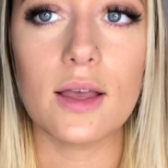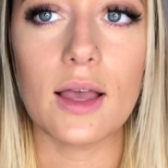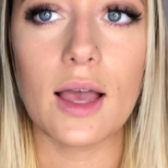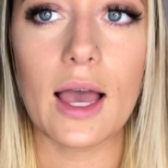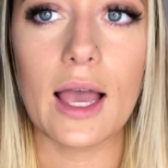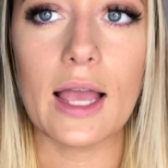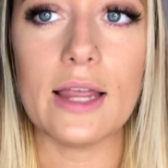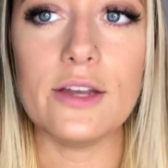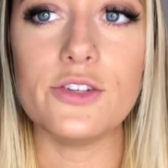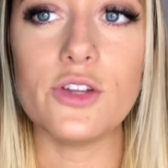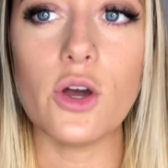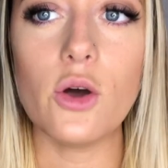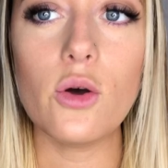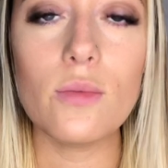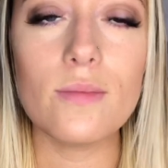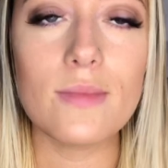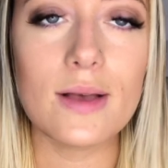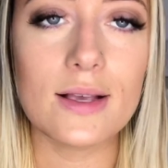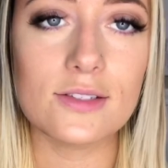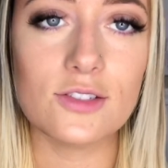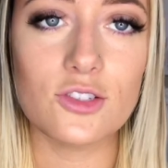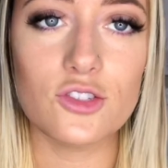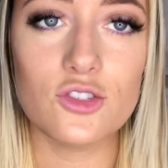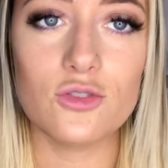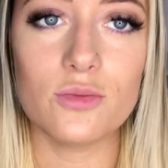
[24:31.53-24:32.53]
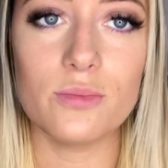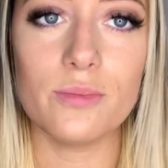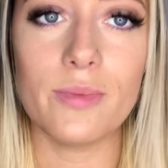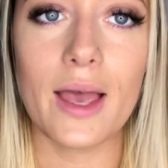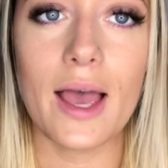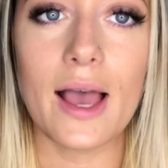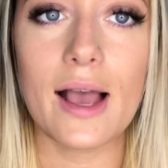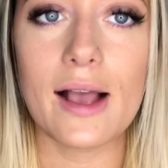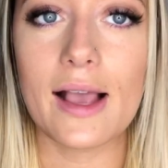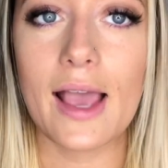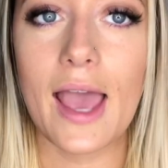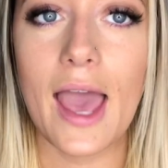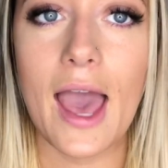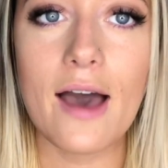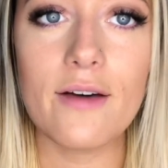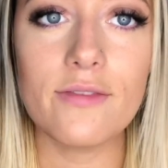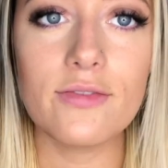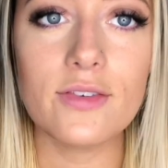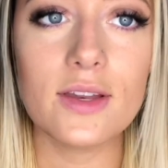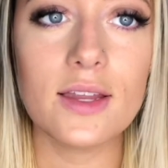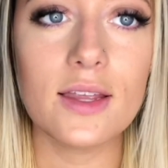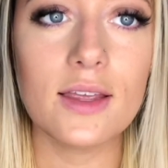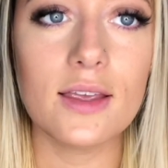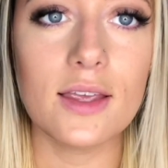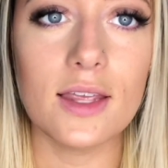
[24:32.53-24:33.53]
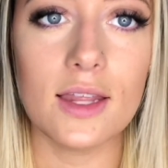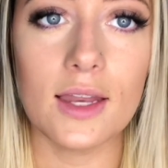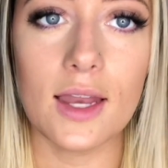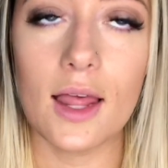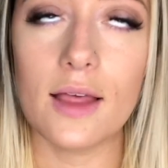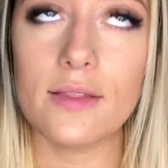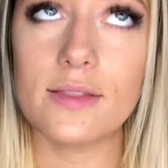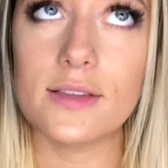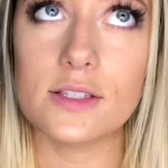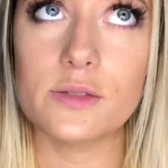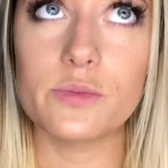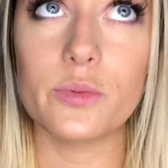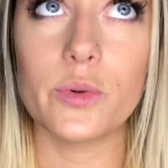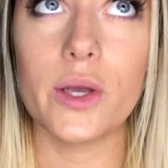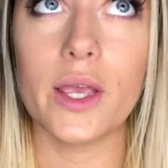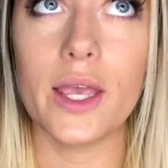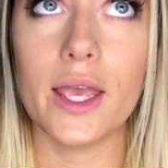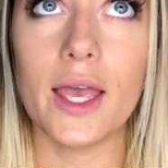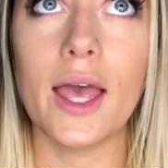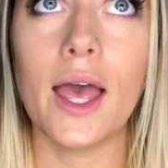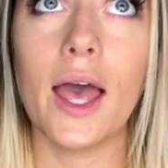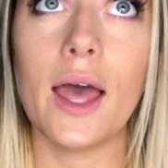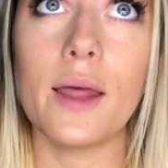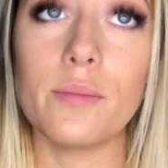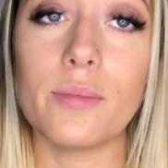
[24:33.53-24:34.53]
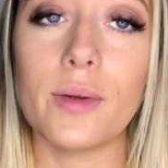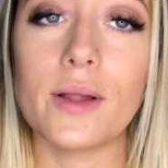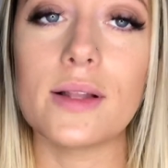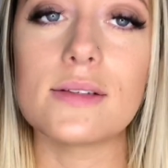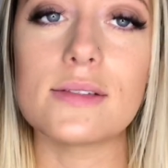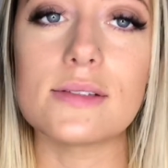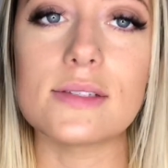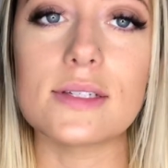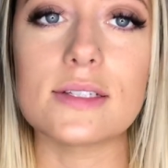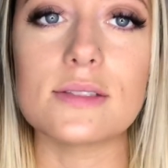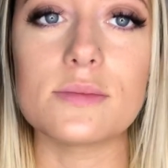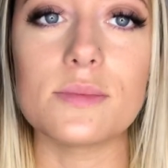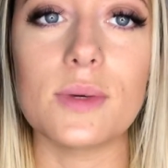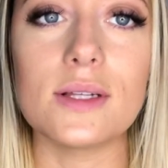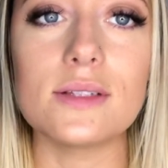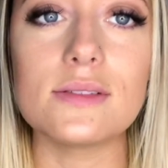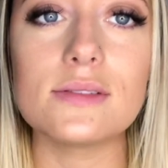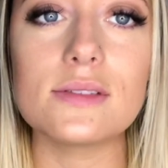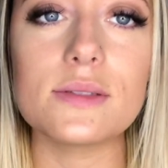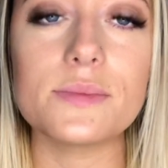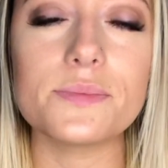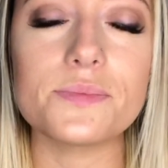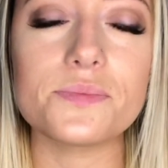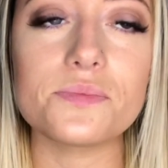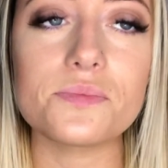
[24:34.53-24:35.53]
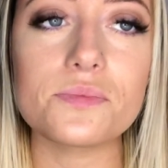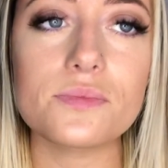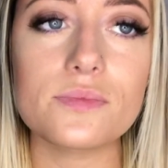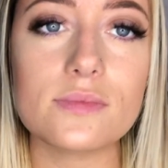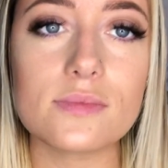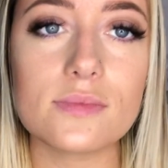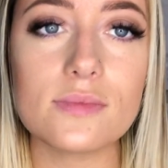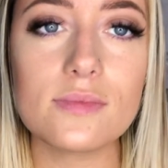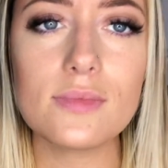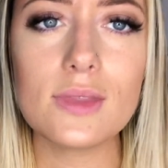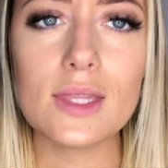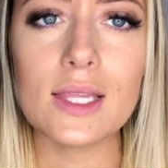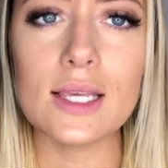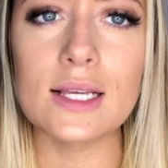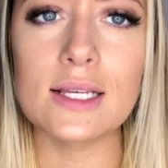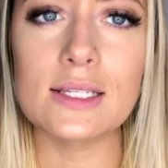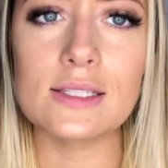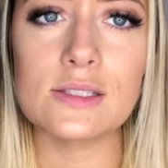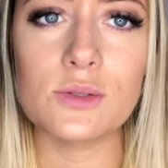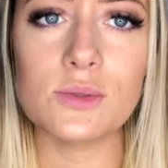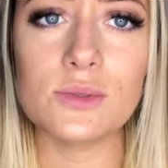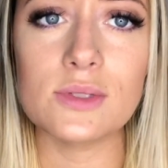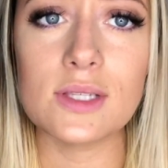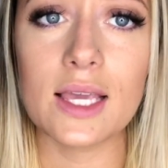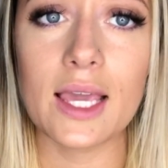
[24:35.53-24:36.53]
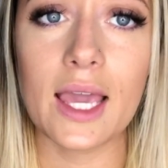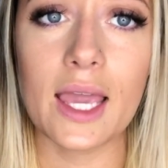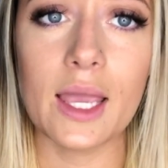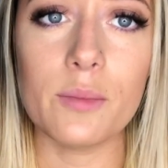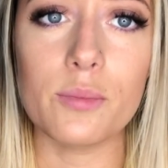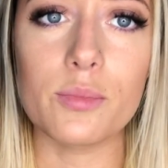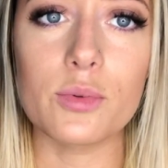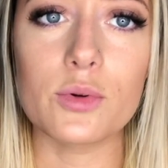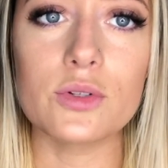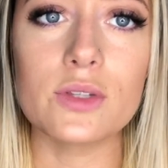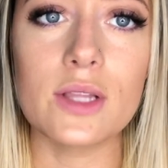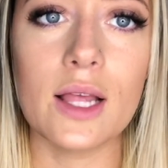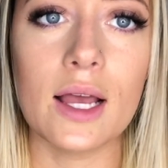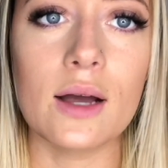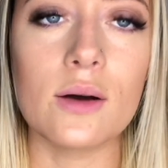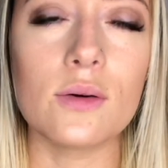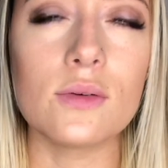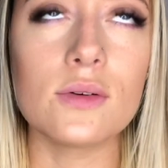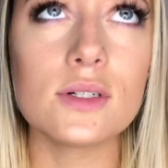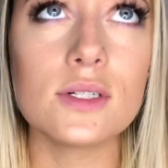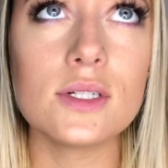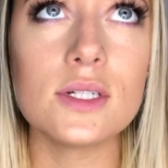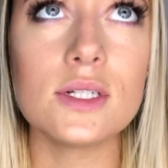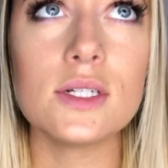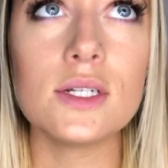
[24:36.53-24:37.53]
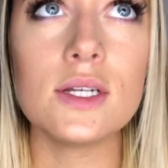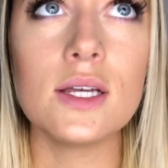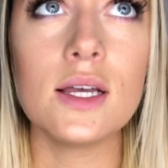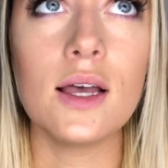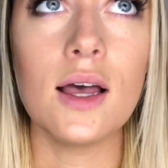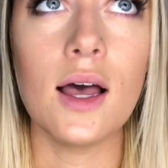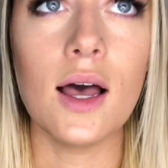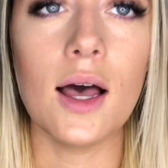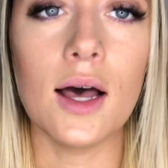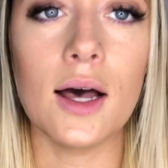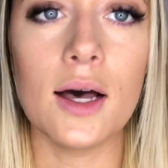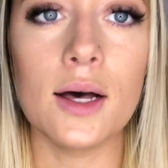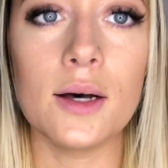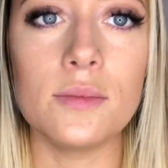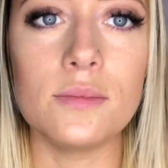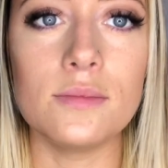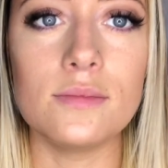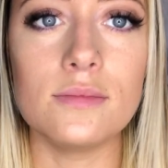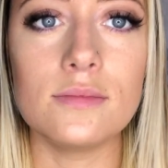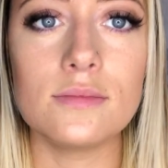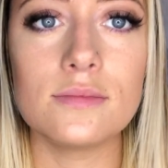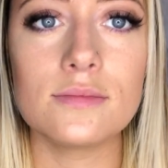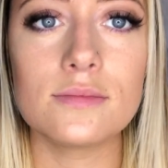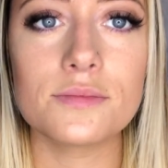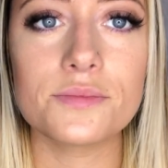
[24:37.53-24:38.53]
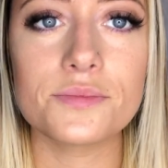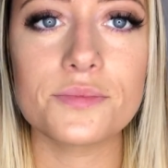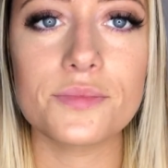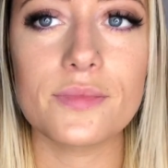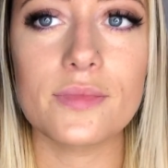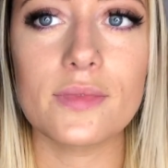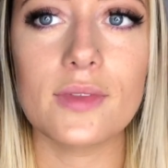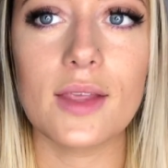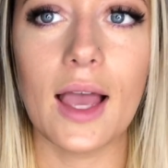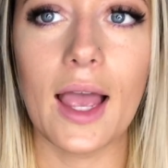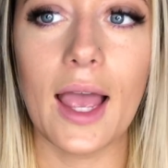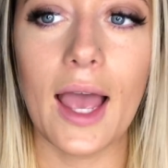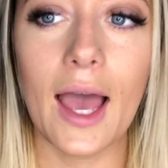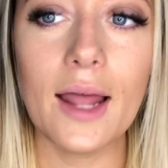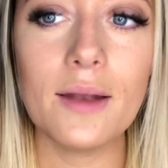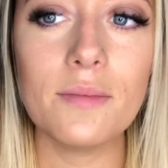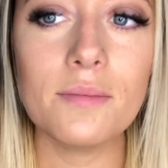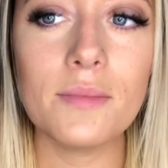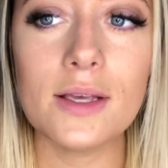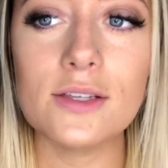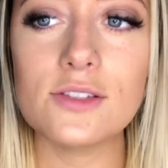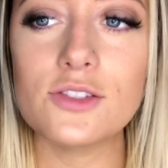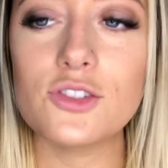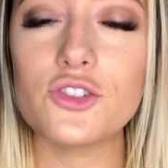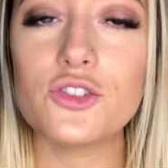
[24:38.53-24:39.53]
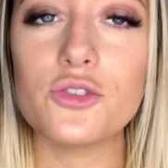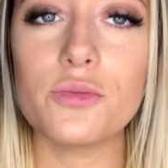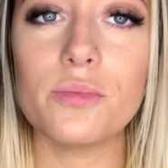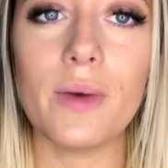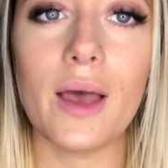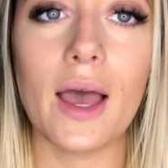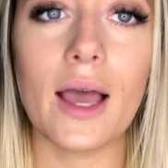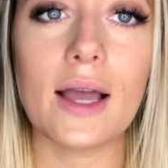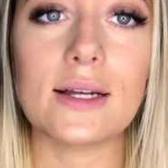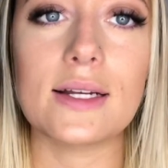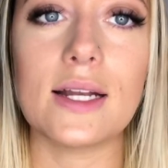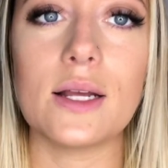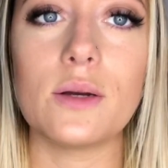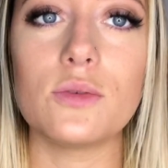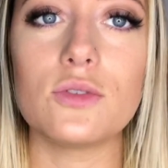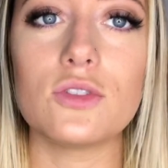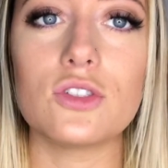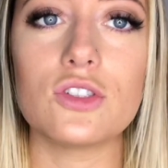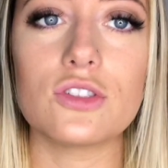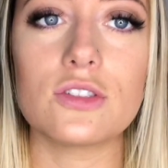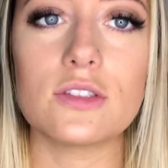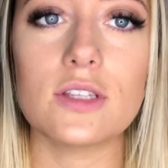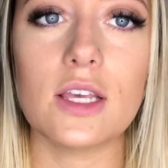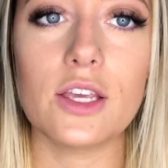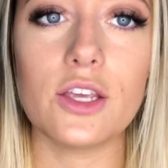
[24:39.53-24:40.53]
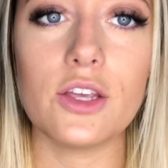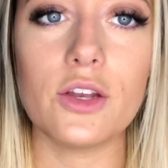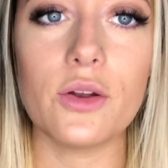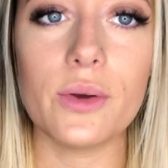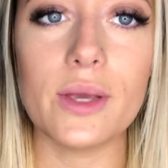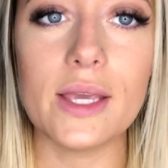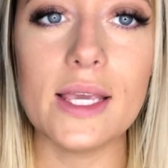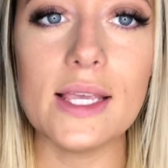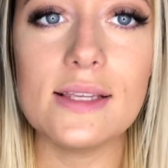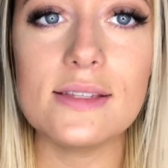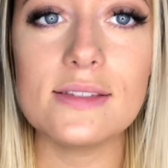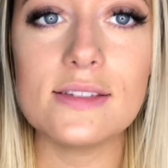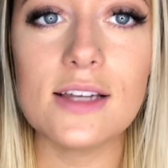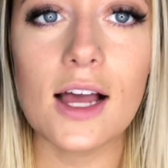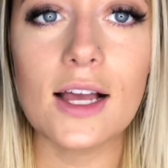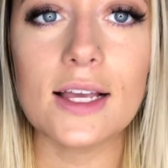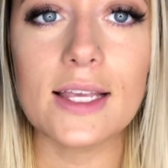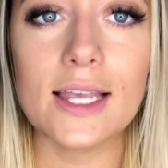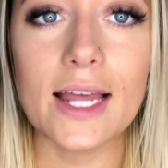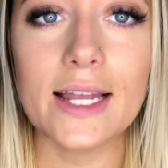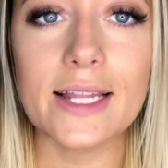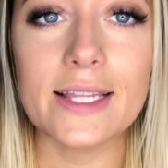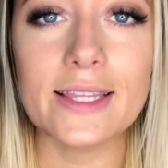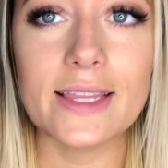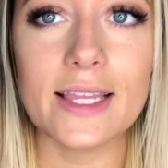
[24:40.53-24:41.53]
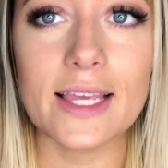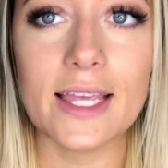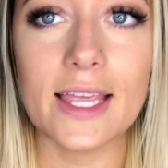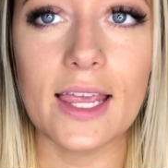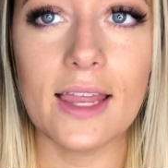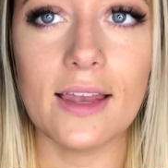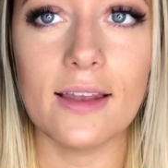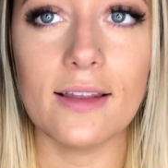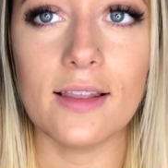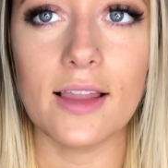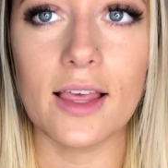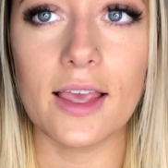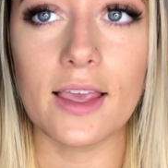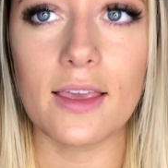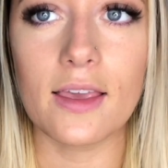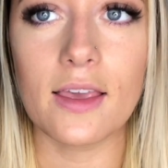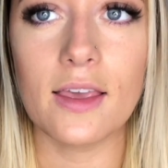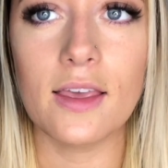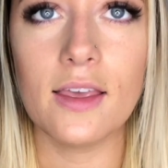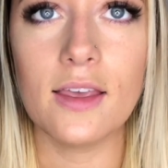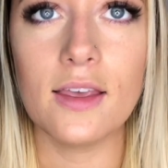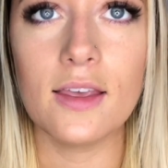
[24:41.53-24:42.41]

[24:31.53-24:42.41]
I don't message him back. Haven't, at this point it had been 6 months because it was like April now. I hadn't messaged him back, and I was just like, you know, he's not getting the hint. Like,